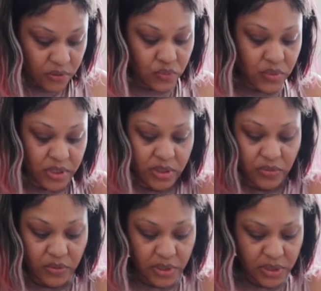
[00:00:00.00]
was
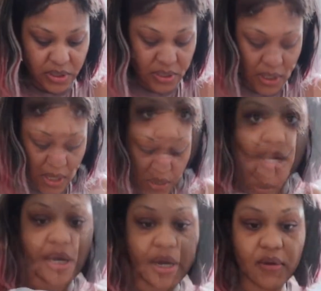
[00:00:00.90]
on sale.
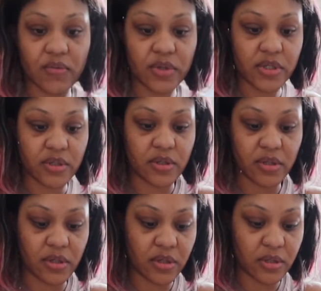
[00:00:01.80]
I got was
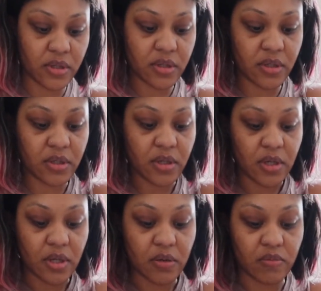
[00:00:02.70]
the
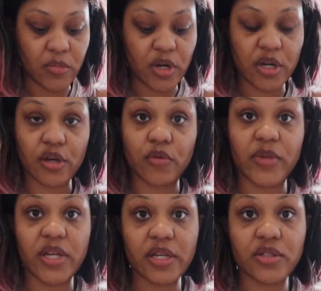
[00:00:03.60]
Mario
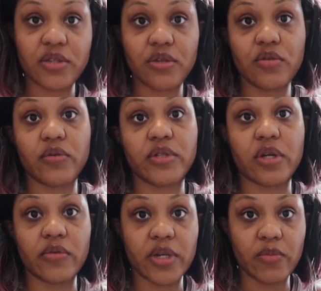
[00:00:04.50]
Badescu. It was
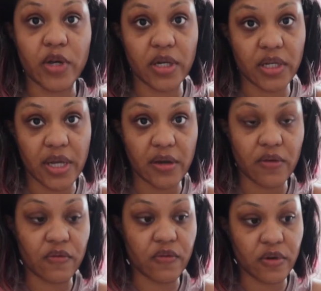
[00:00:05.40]
already marked
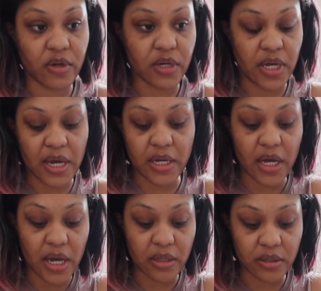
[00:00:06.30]
down for
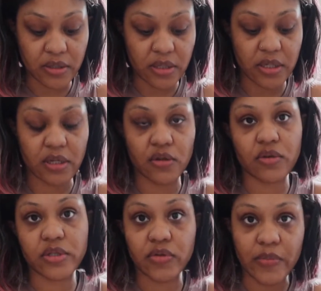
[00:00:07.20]
$9. And then, of
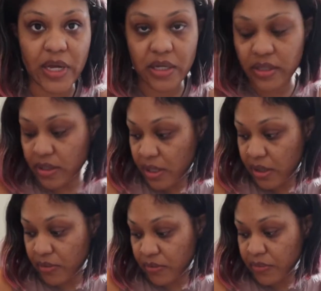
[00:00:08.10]
course, with my
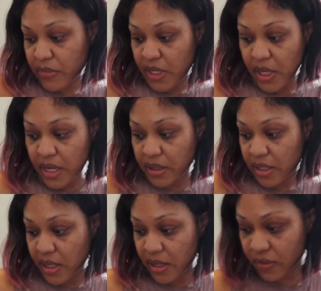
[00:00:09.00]
discount, I
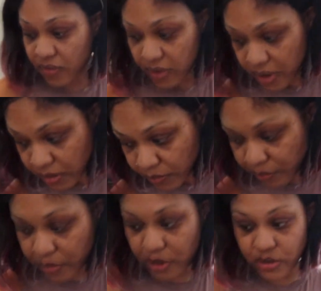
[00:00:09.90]
think I only
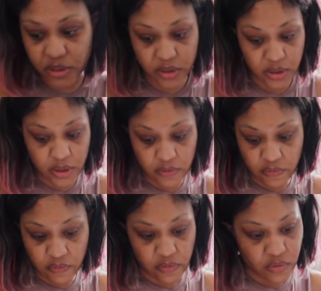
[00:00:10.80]
purchased it
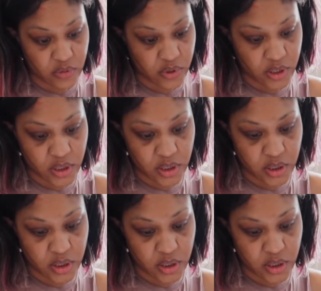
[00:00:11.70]
for,